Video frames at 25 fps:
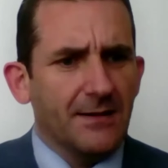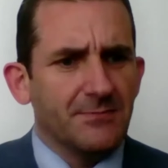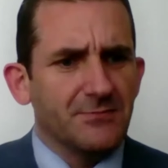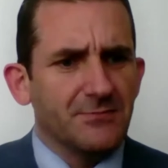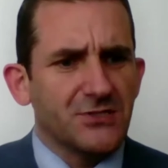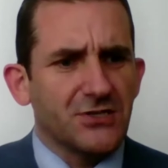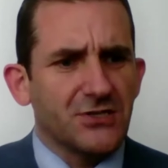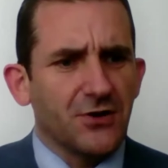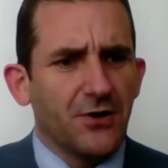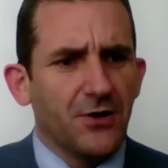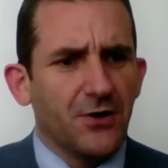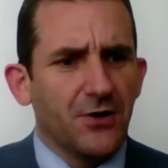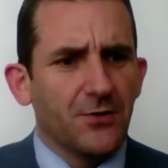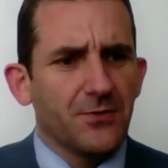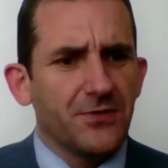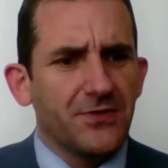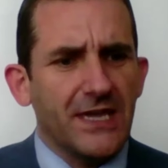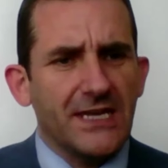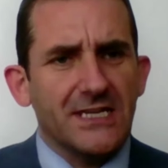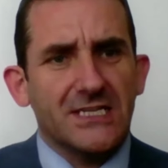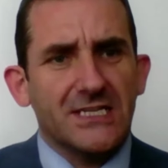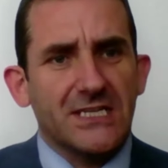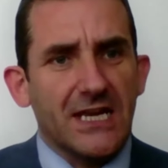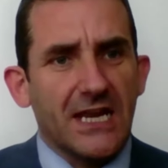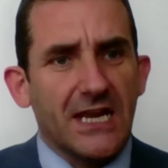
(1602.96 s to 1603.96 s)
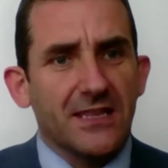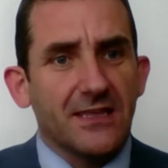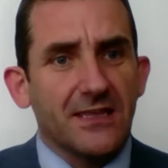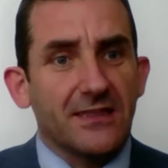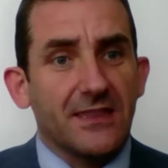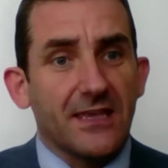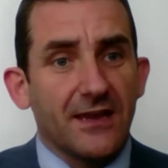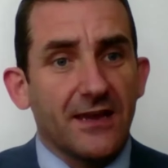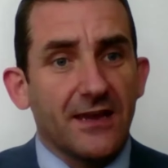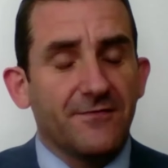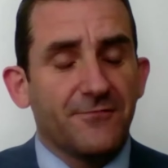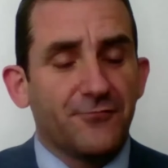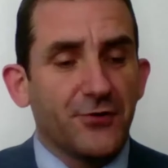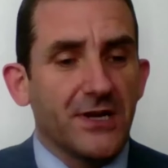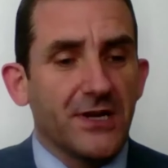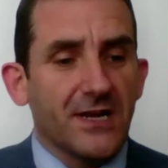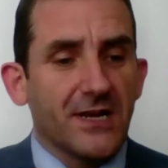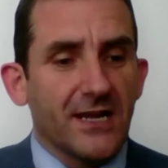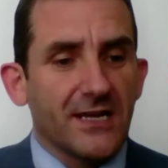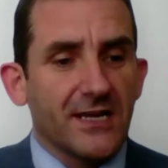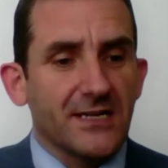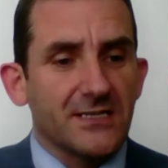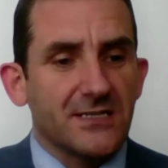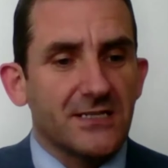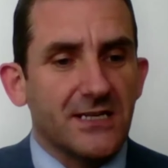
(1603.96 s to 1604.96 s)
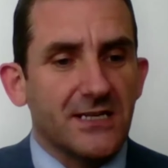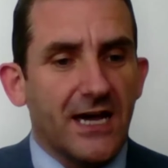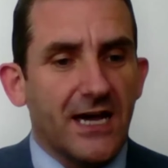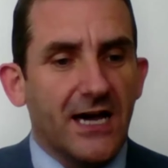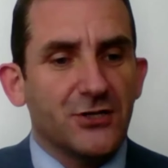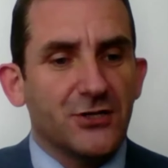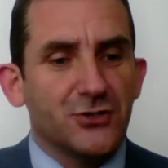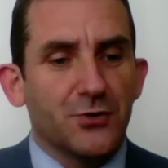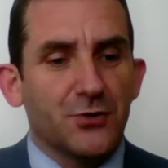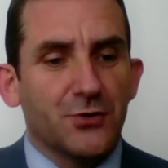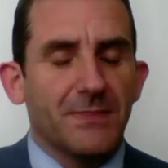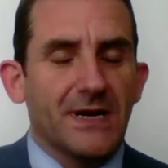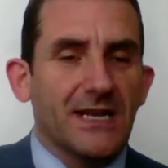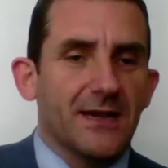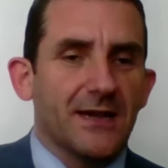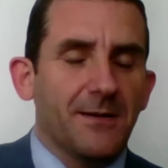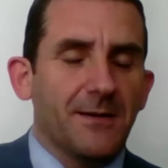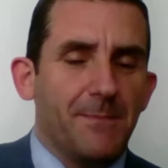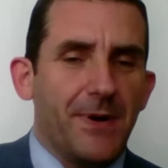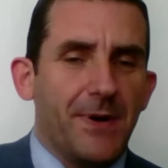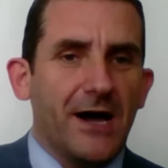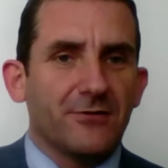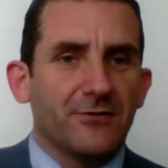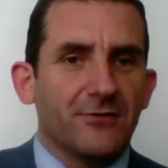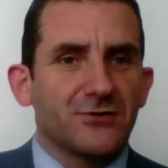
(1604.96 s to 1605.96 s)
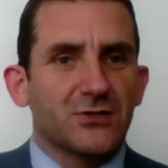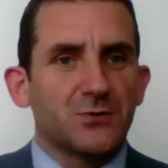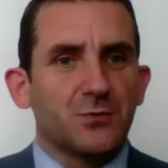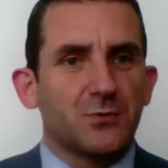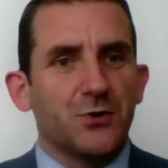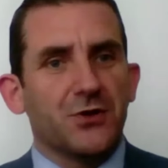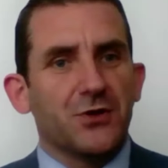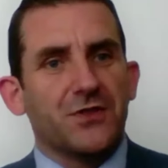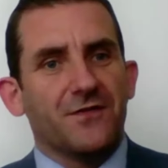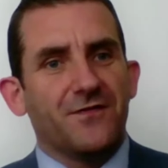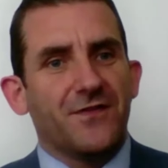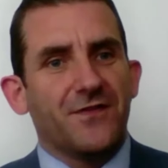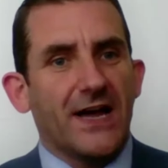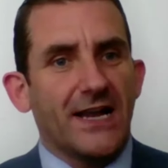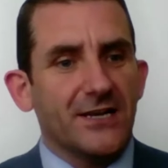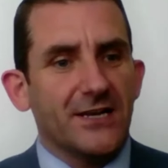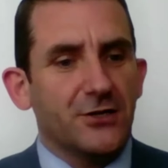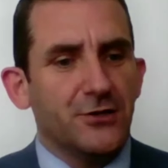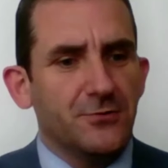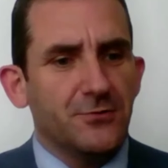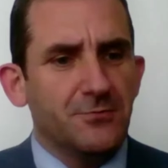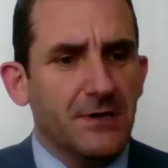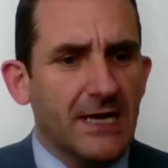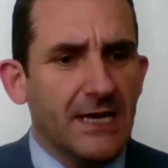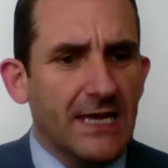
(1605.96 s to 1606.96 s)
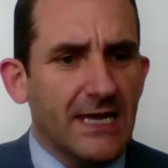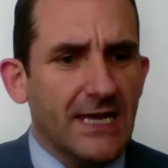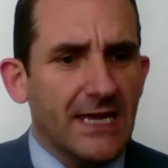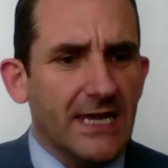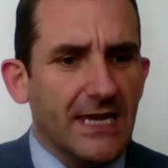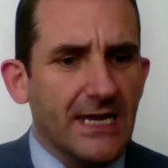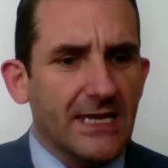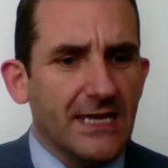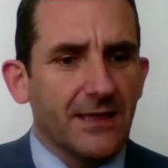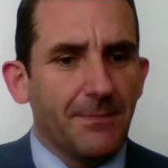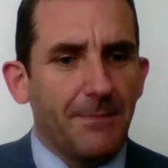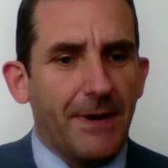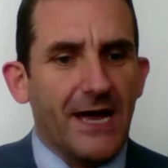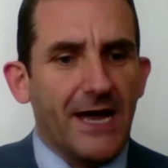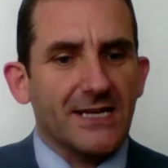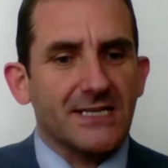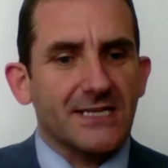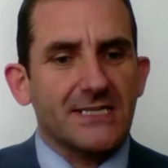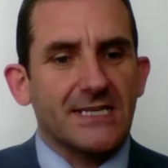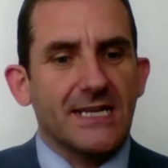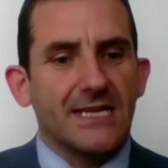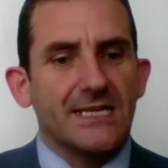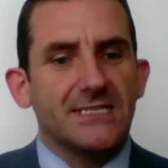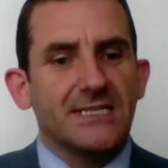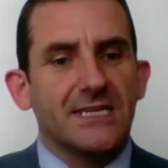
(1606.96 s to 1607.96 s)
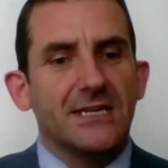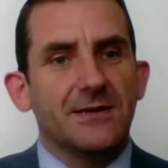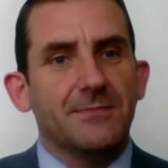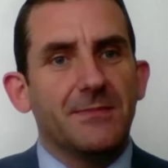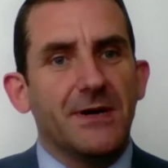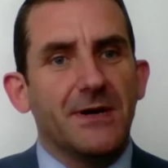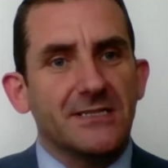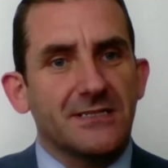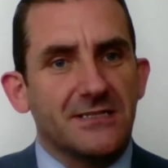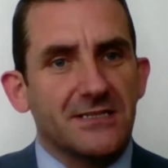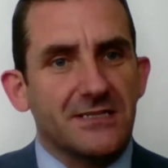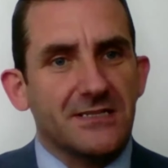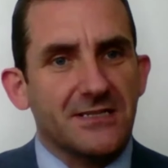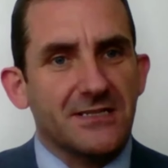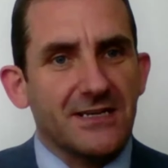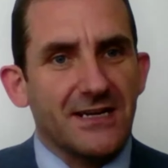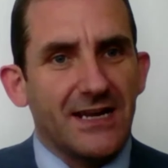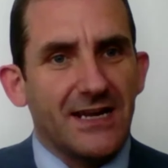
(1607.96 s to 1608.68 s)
So they say that they've realised £100 million worth of value in the past 18 months,